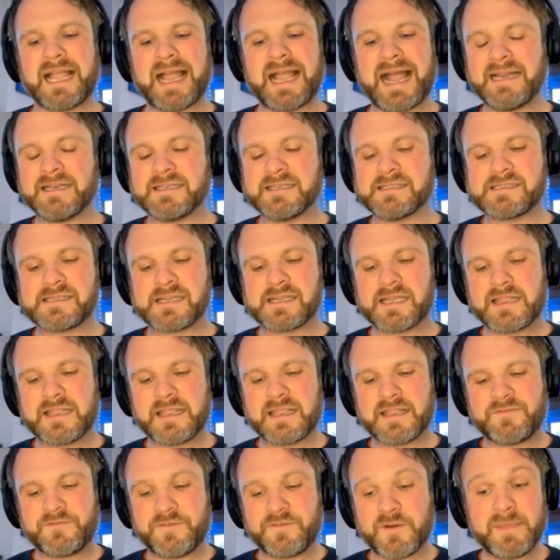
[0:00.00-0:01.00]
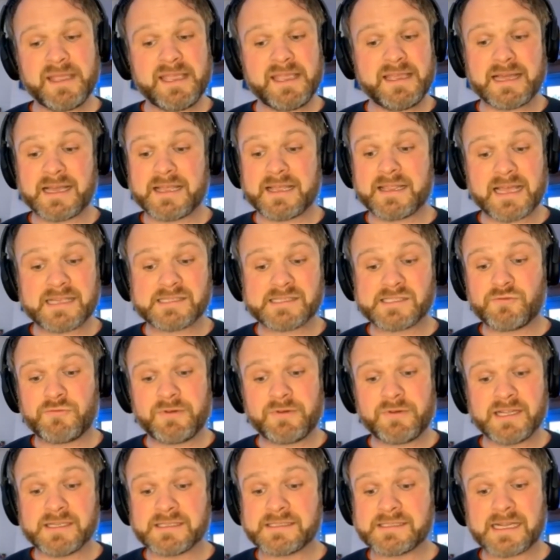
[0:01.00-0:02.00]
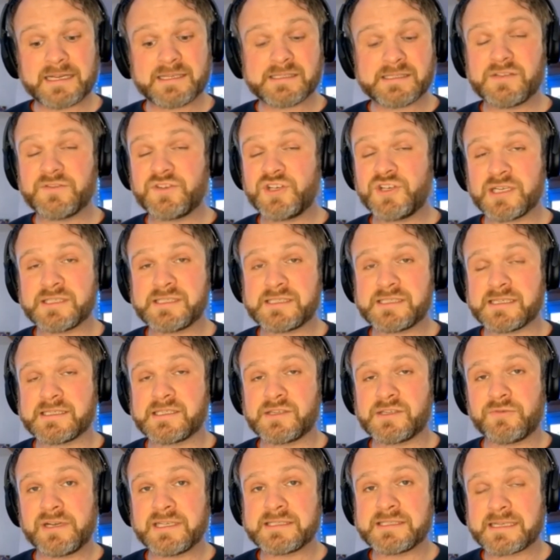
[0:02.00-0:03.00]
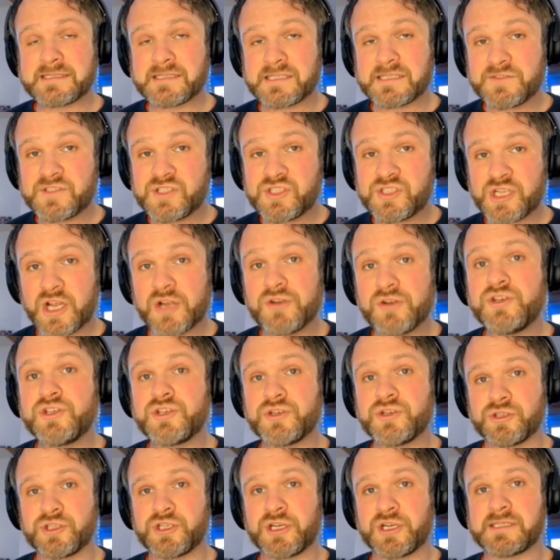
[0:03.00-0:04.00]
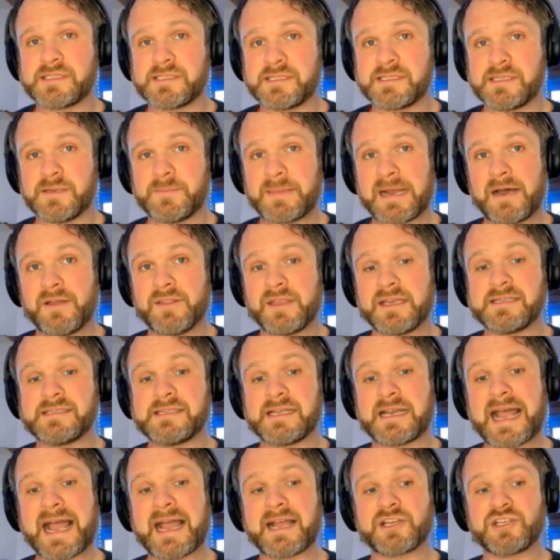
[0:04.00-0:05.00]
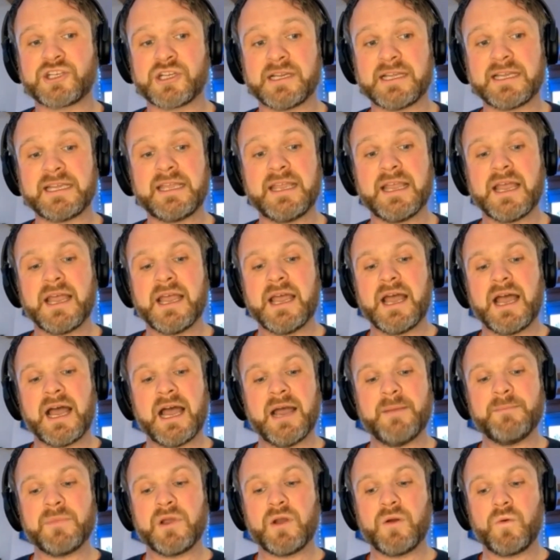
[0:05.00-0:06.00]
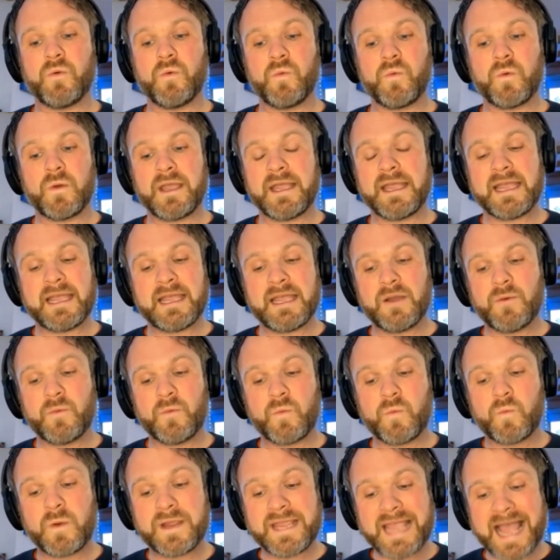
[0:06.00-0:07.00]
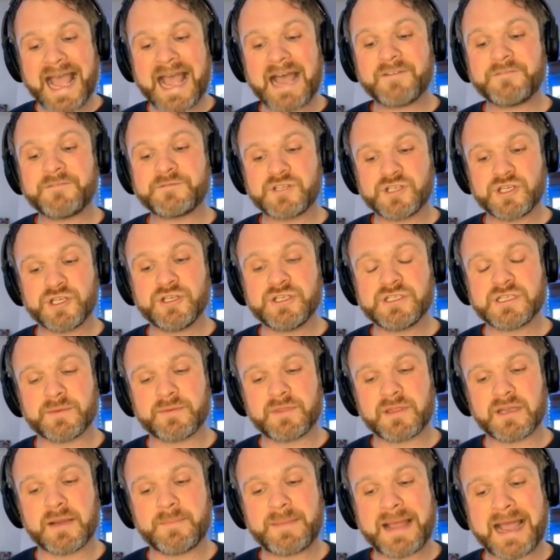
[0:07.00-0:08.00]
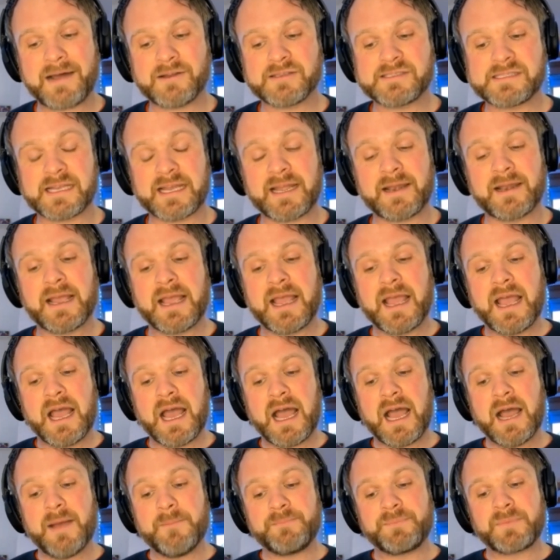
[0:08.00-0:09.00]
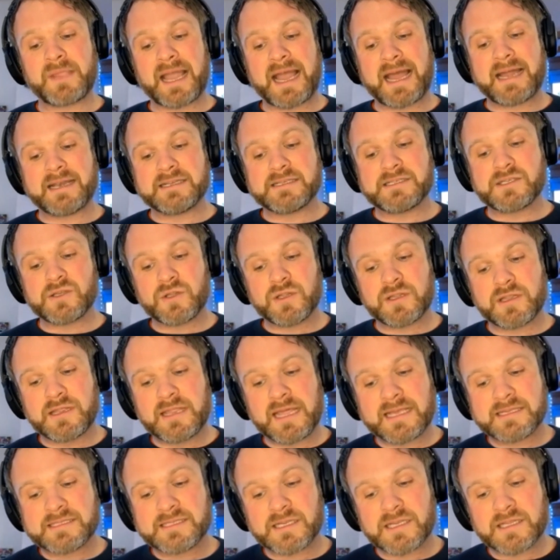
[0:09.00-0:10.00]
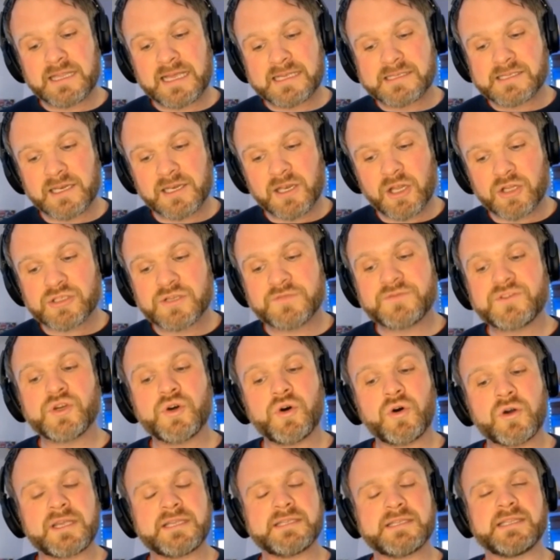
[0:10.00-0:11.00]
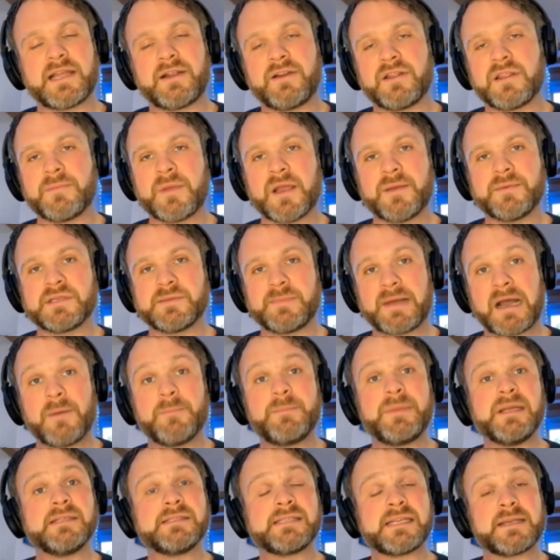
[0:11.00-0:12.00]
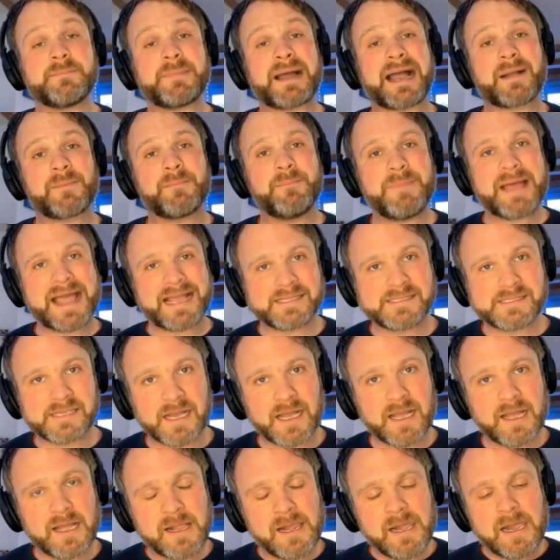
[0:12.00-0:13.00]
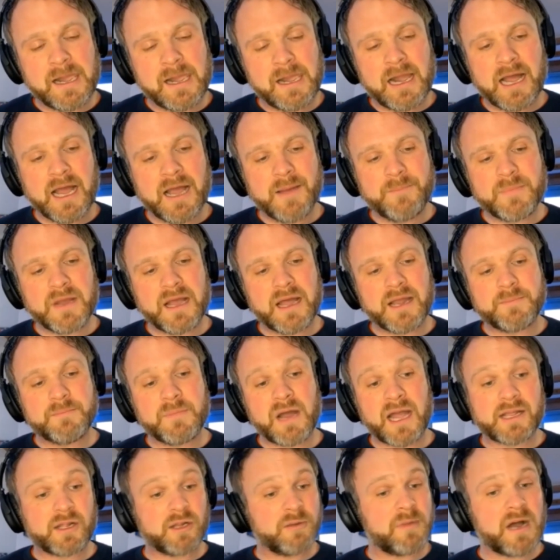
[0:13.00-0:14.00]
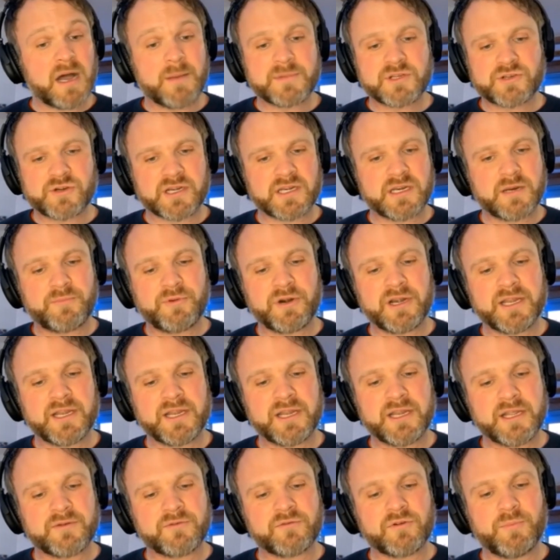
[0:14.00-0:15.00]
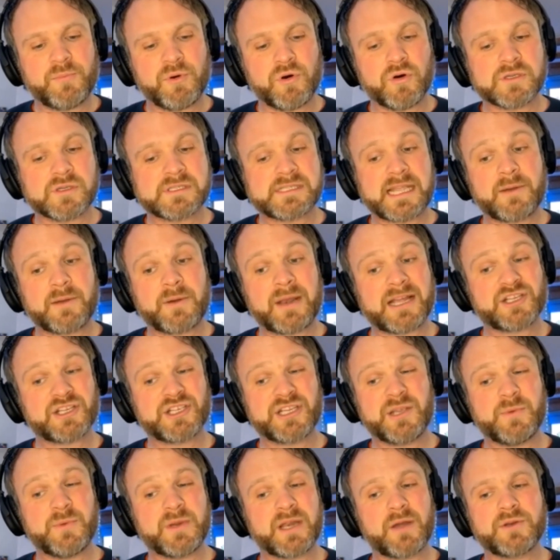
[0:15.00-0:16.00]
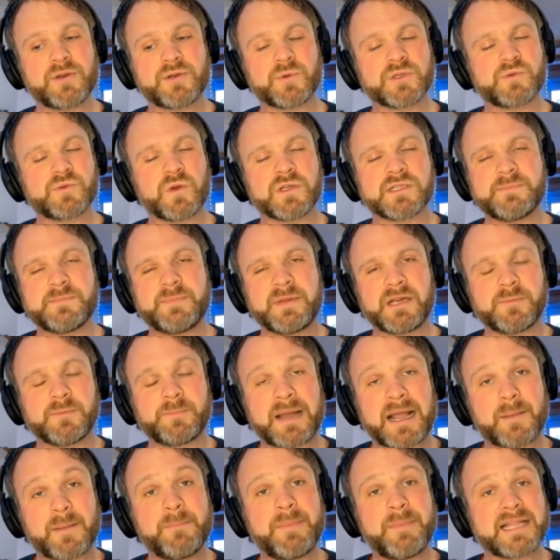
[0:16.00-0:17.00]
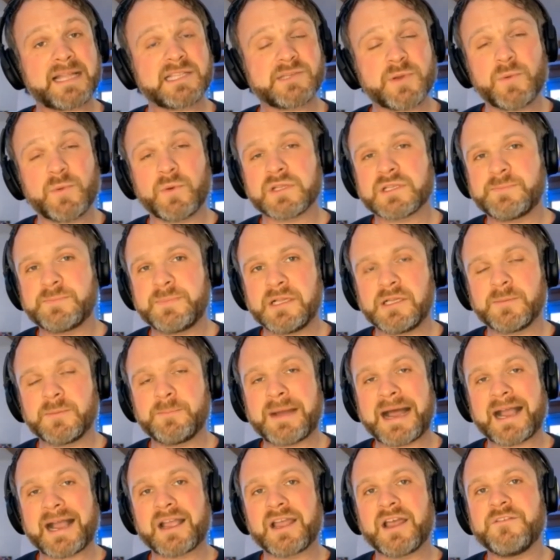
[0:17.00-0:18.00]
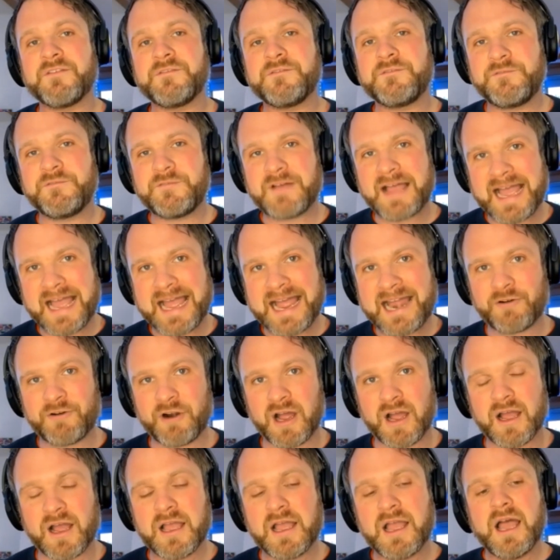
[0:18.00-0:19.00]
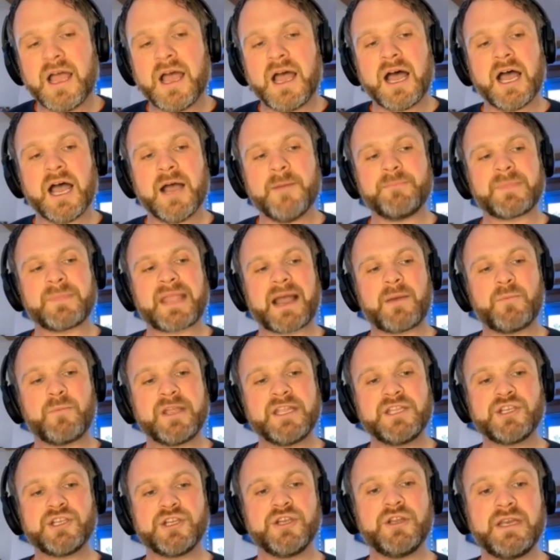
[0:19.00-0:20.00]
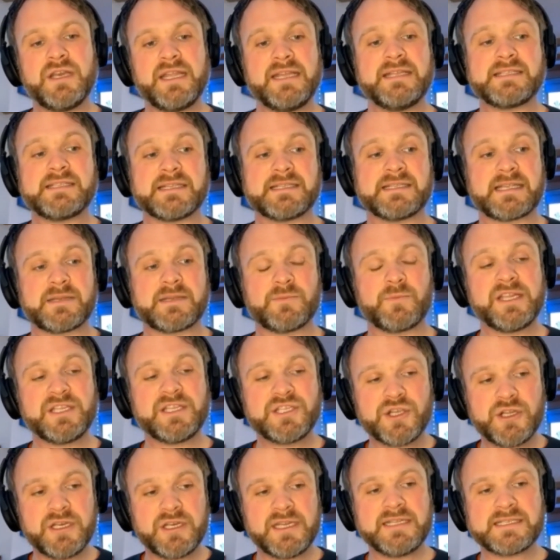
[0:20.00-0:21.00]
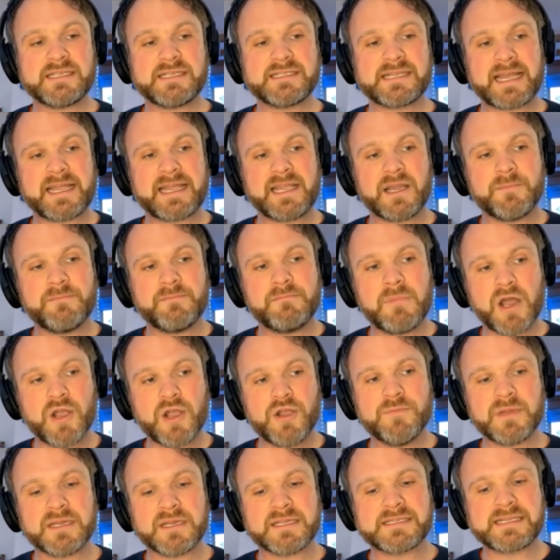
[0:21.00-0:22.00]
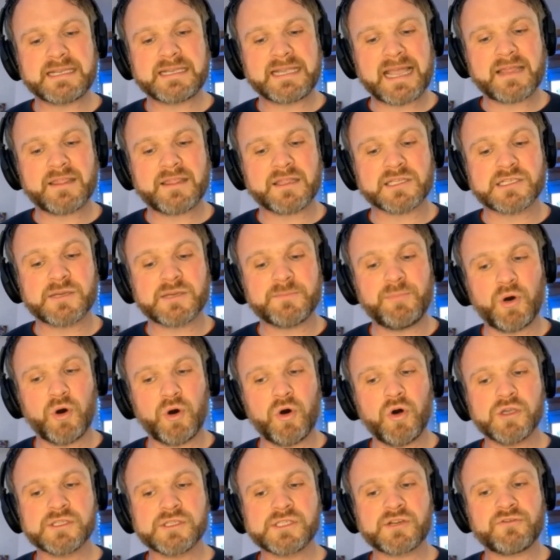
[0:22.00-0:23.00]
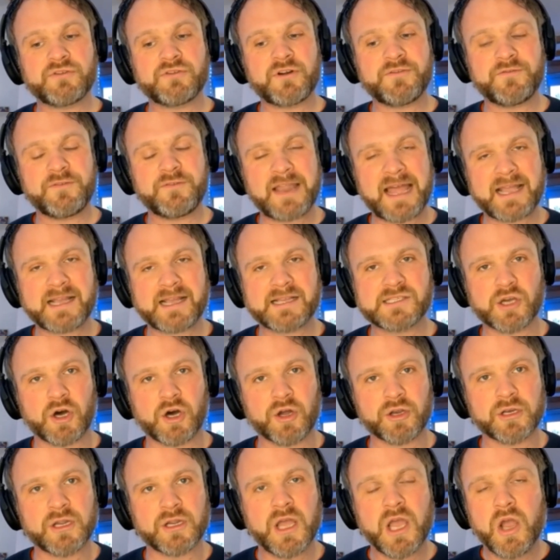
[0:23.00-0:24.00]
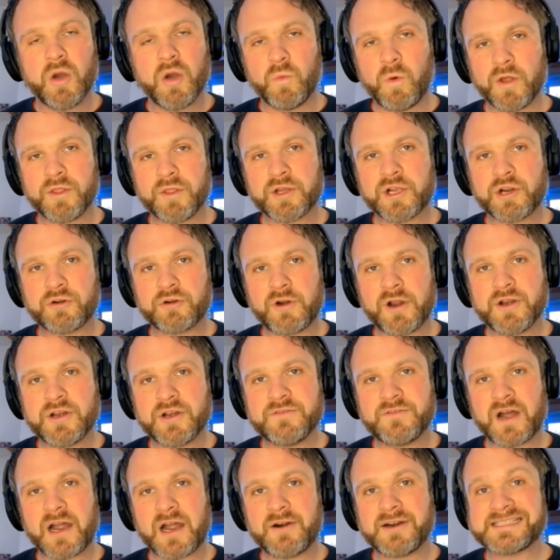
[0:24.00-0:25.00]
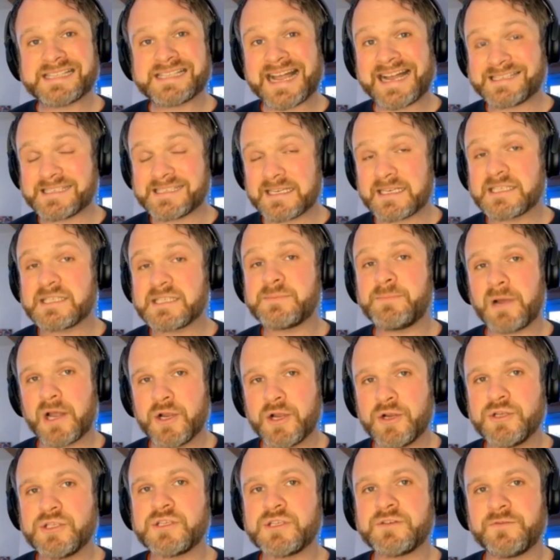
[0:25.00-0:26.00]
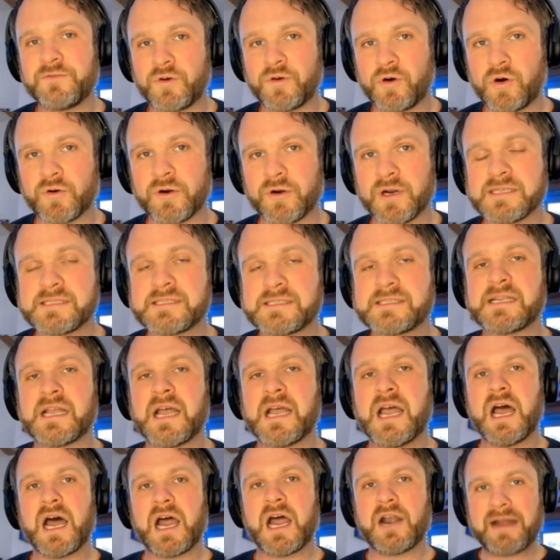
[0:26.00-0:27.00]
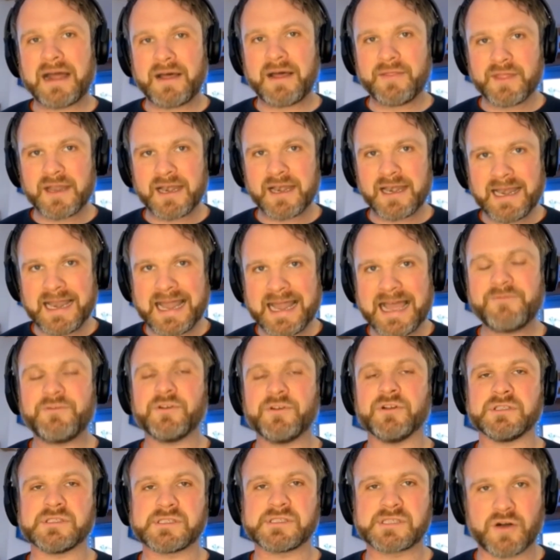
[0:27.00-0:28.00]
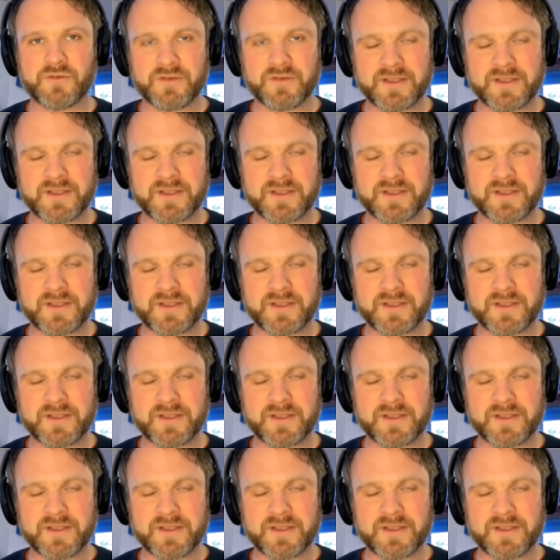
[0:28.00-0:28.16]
And for me, that there's a real sense of justice, a real sense of social justice about this. And actually, we have to do something about it. And there's a lot of talk, isn't there, at the moment about building back better. And Michael Marmot's written a brilliant report saying, well, actually, we don't just want to build back better, we want to build back fairer. And we do need to take a moment together to pause and reflect on what the coronavirus has exposed for us around the levels of